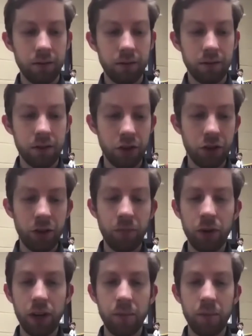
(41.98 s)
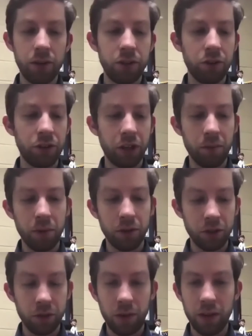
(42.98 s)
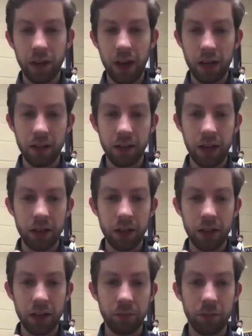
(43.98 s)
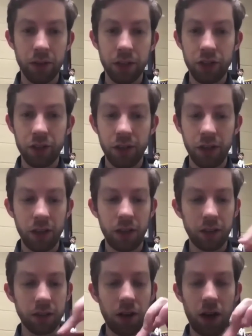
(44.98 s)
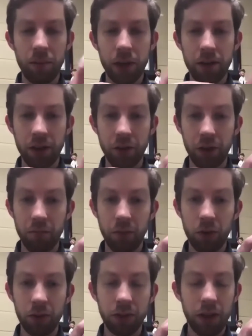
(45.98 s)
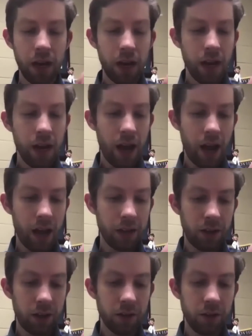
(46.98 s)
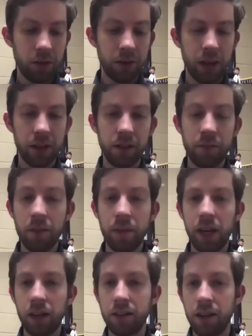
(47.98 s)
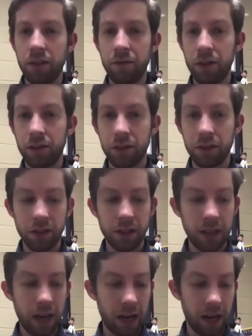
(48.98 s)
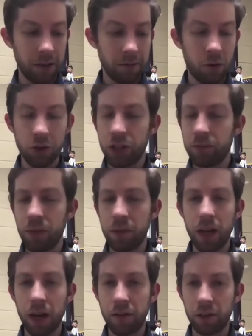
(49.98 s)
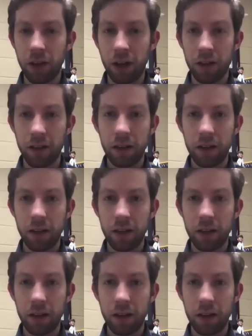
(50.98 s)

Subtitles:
You can put in a bridge, or you can purchase one that has a nasal bridge along the top here that you can mold. And also, some of them may contain filters or just be made out of cloth.